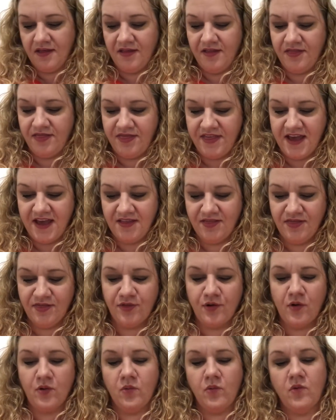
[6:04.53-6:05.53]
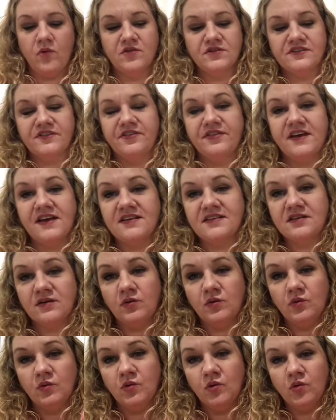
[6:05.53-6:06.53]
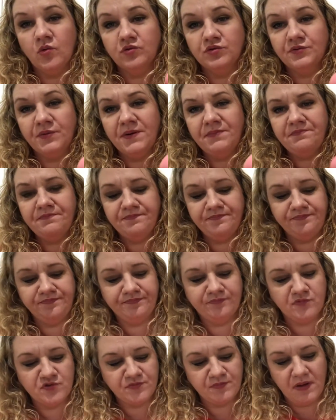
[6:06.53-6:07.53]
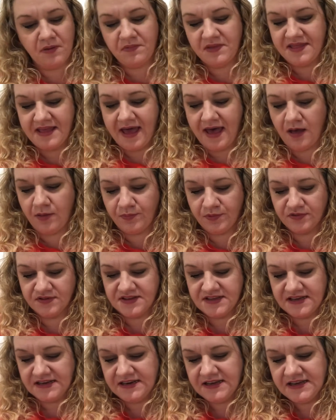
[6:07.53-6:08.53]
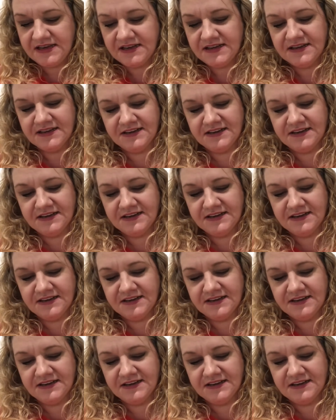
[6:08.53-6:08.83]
Then there was this gold one, which might have been the apple teeny.